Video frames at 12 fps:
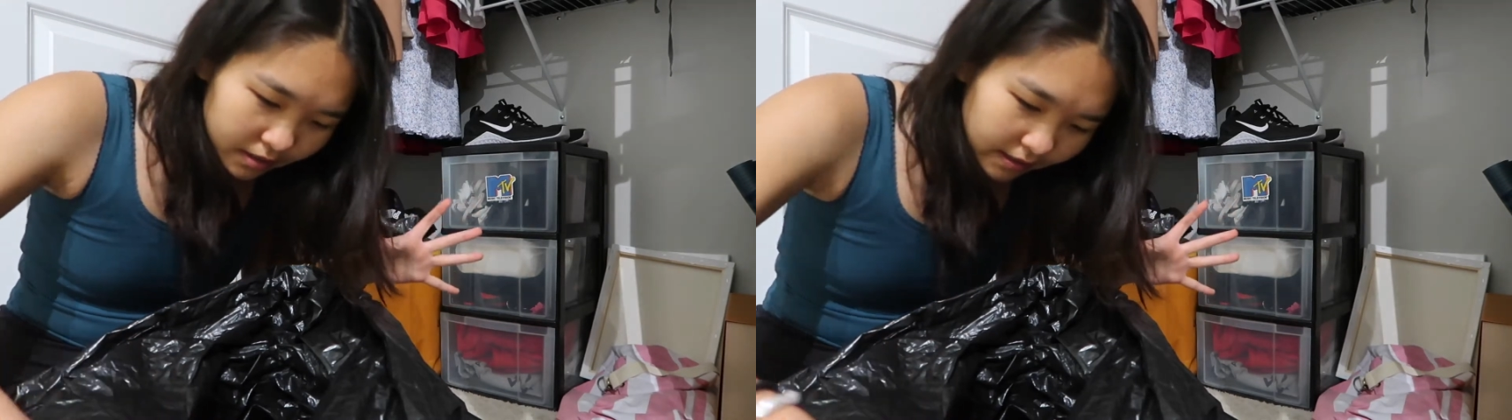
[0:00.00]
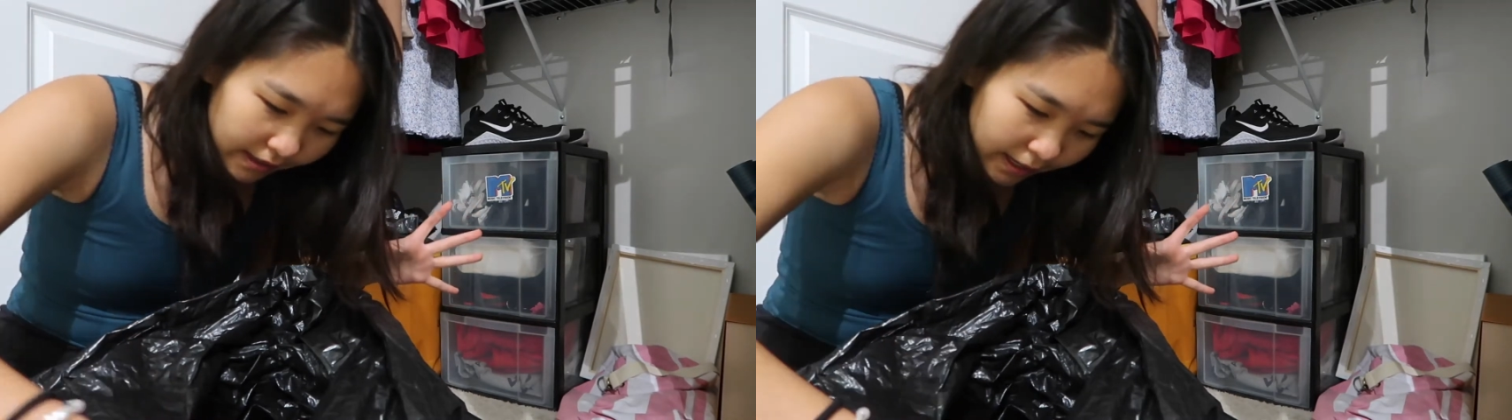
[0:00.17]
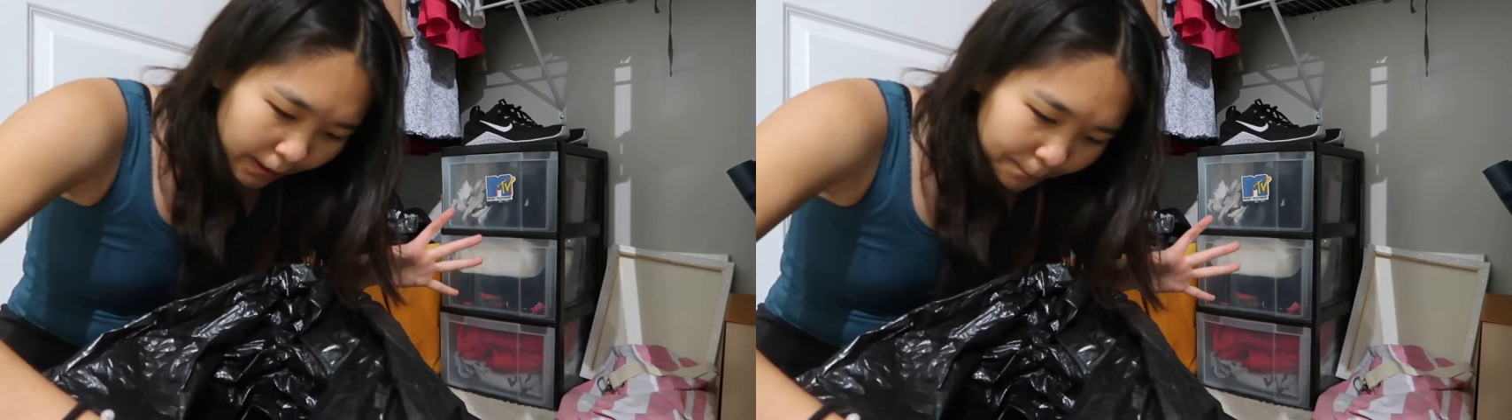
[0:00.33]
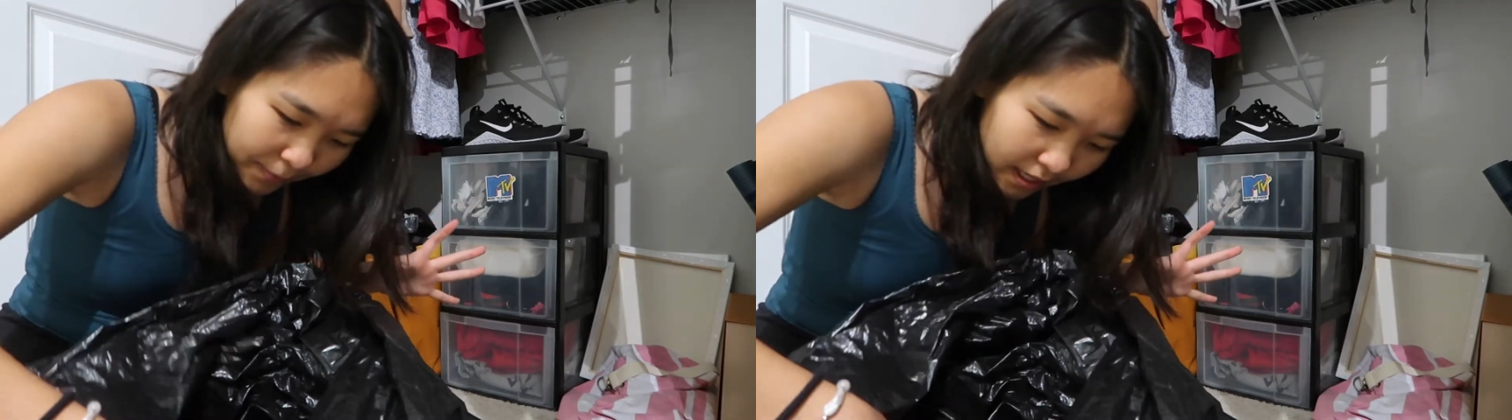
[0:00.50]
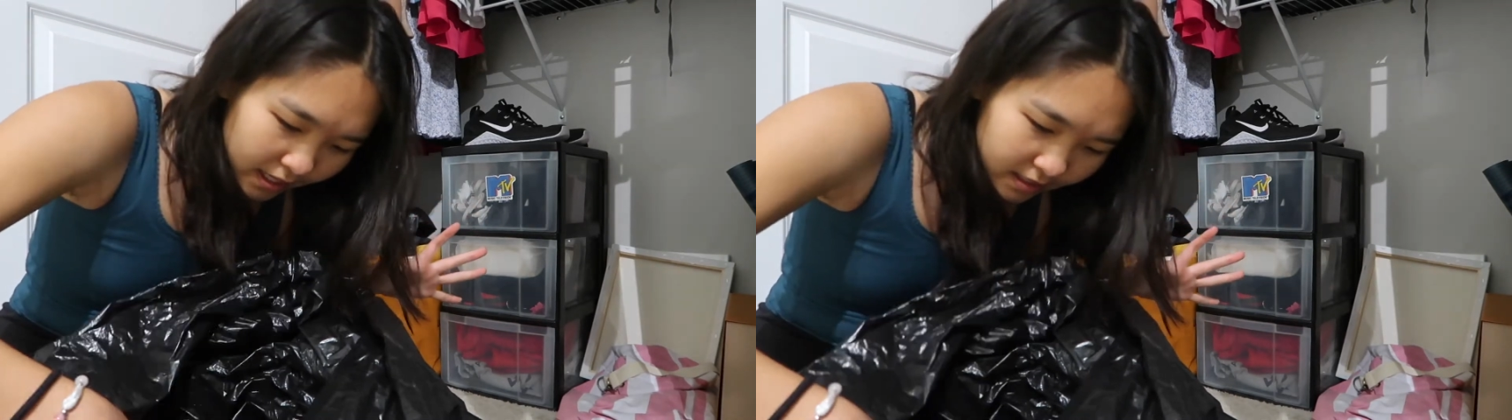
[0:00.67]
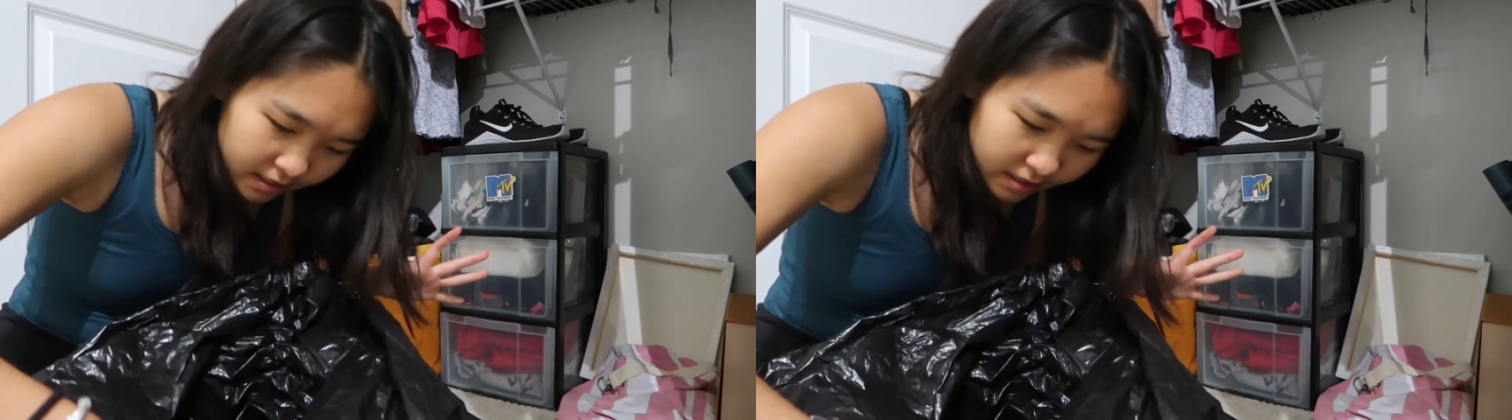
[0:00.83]
like
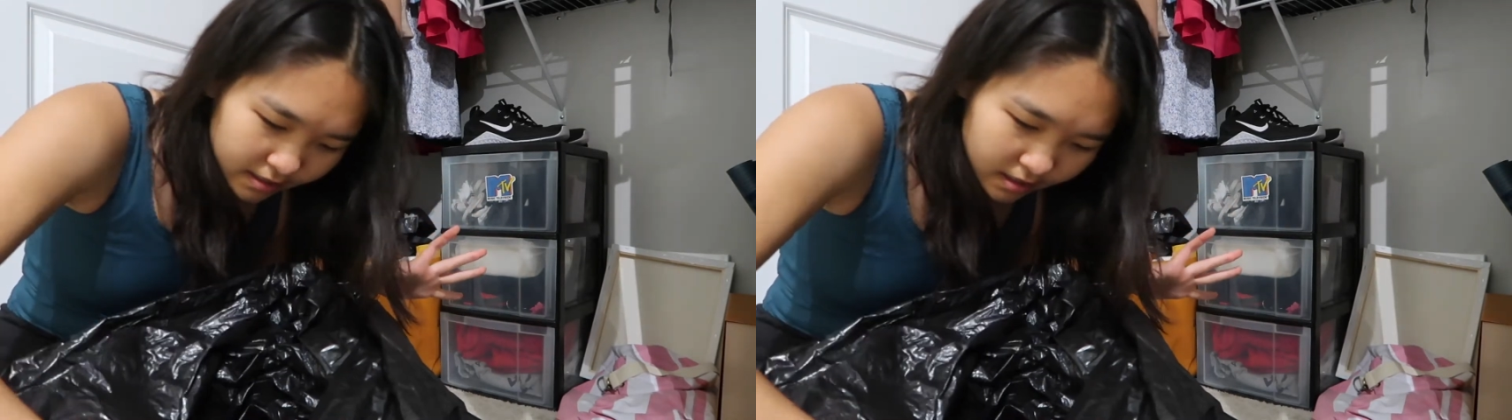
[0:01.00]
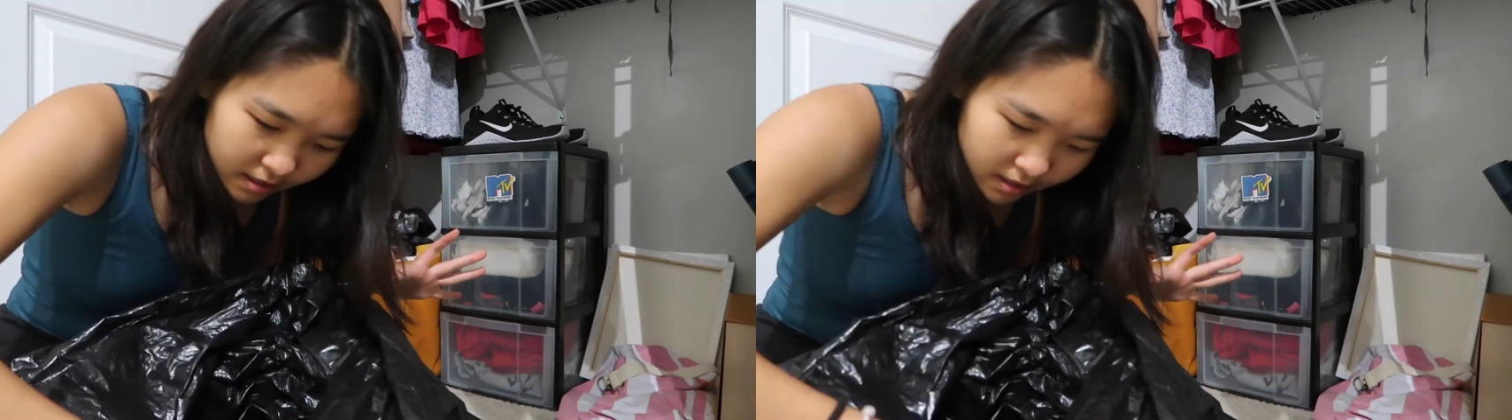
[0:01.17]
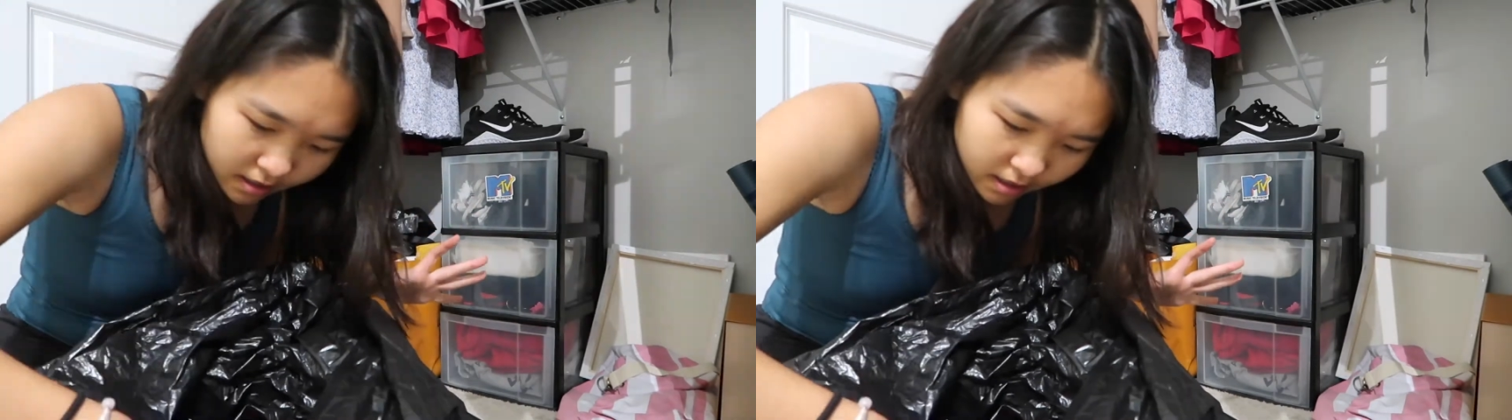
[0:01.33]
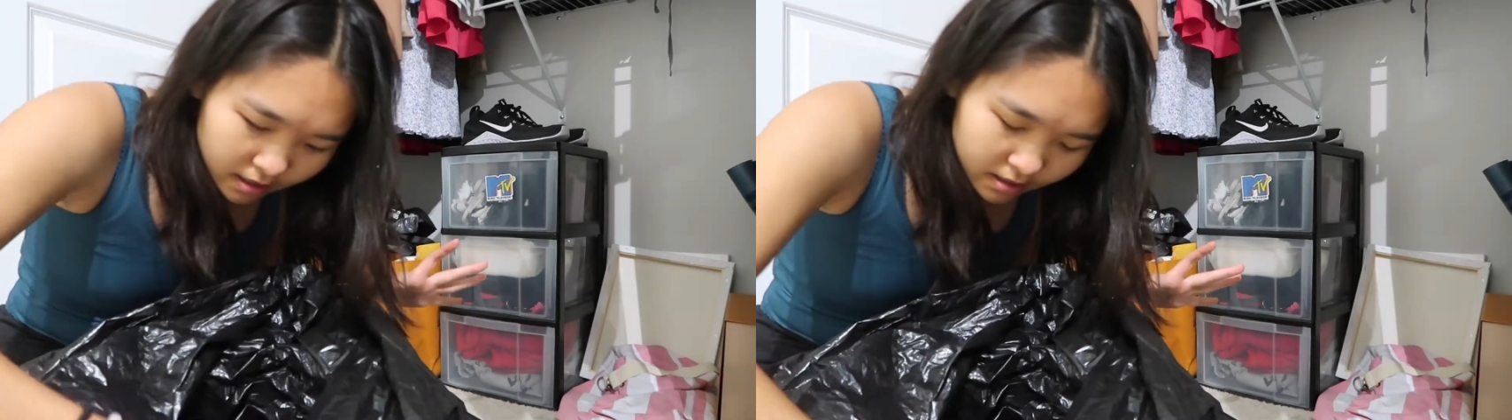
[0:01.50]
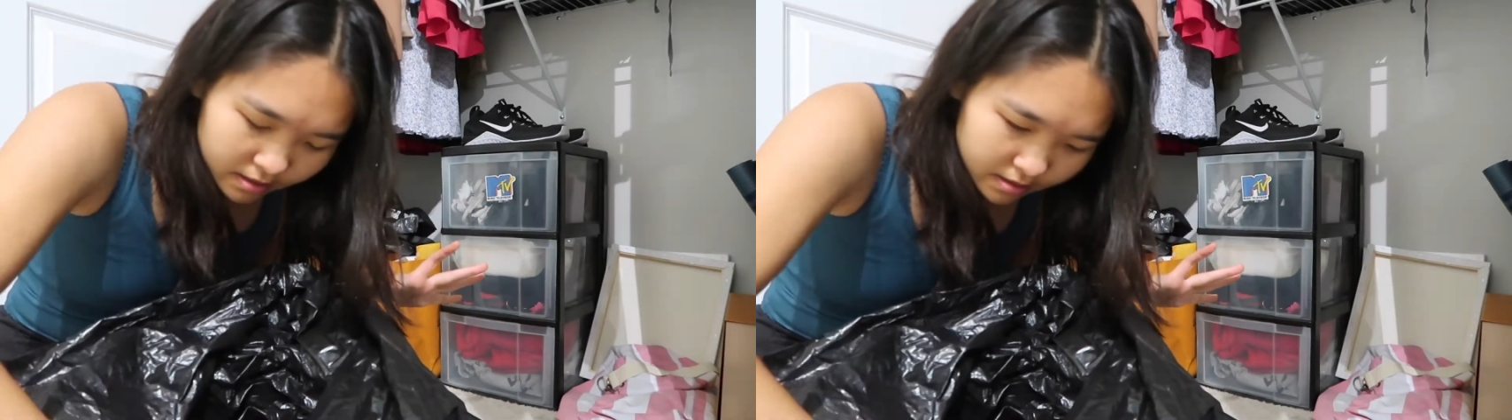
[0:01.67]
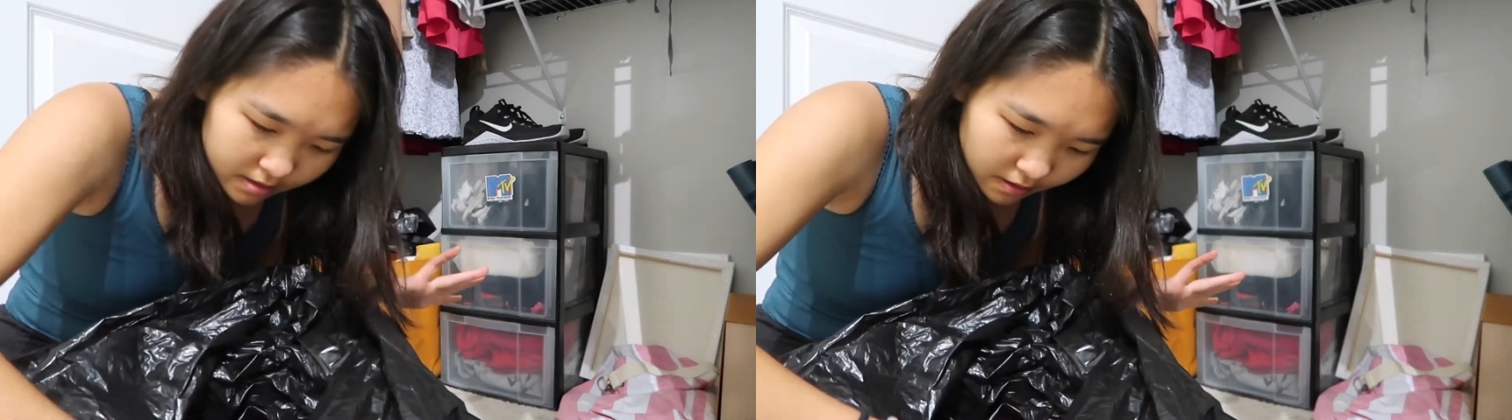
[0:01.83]
Pink,
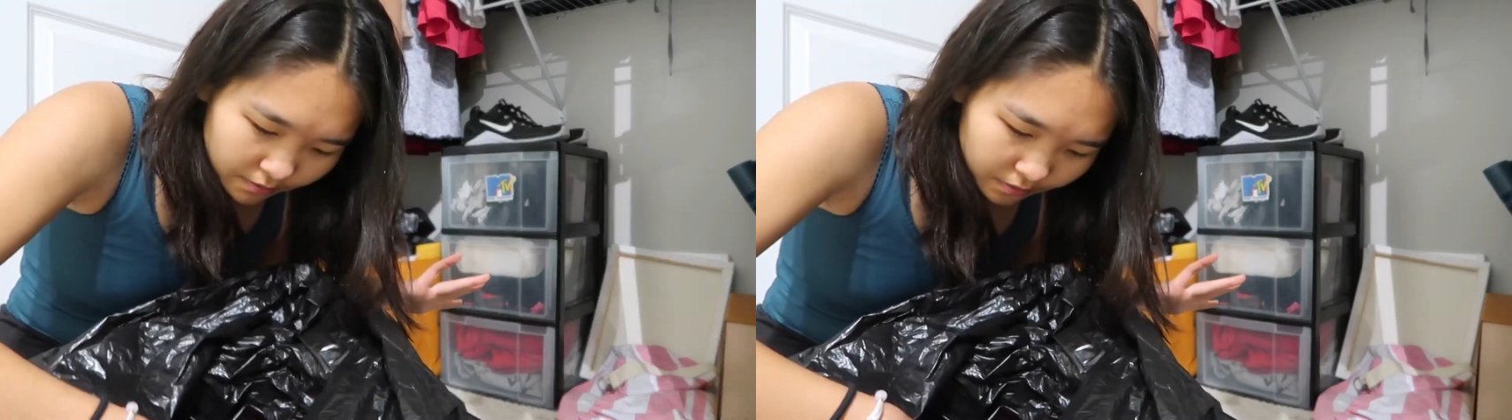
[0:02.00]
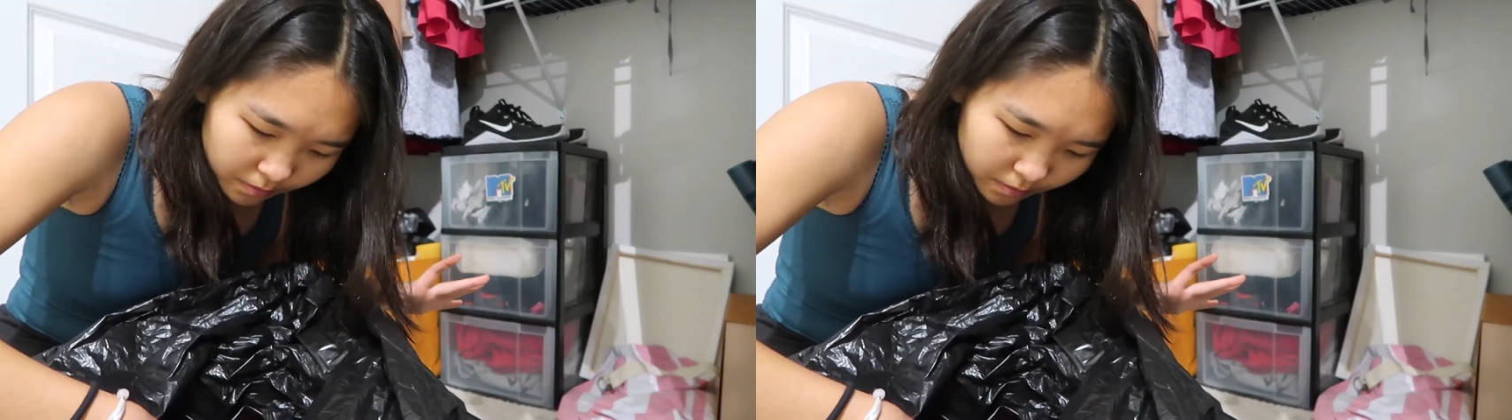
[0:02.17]
stuff